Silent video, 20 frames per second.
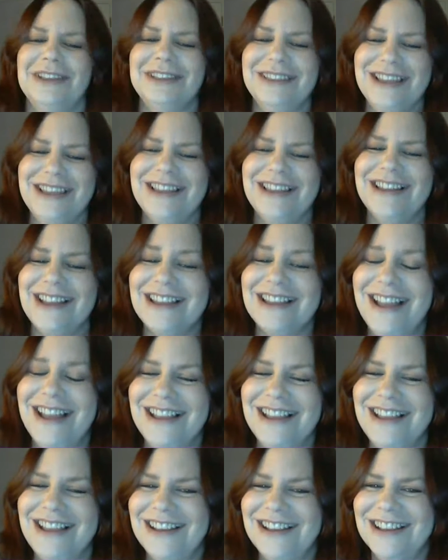Yeah,
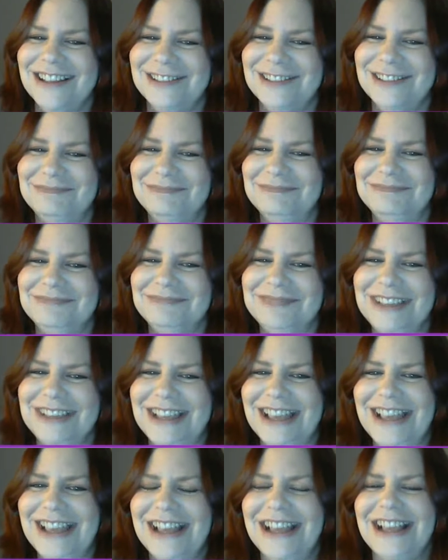I got it.
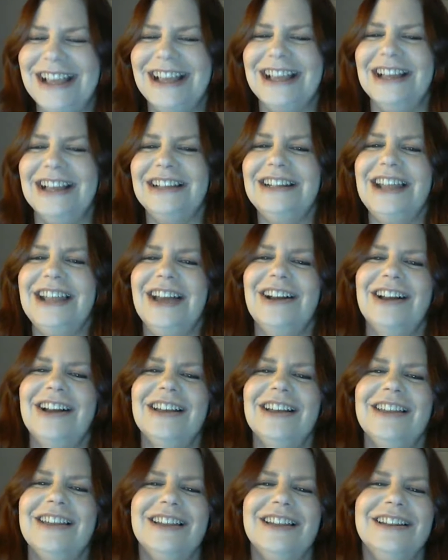Now,
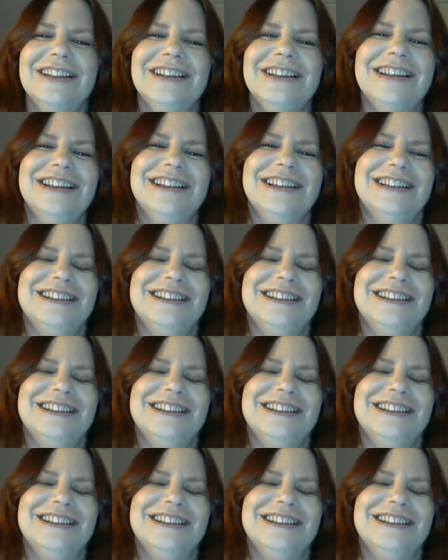again,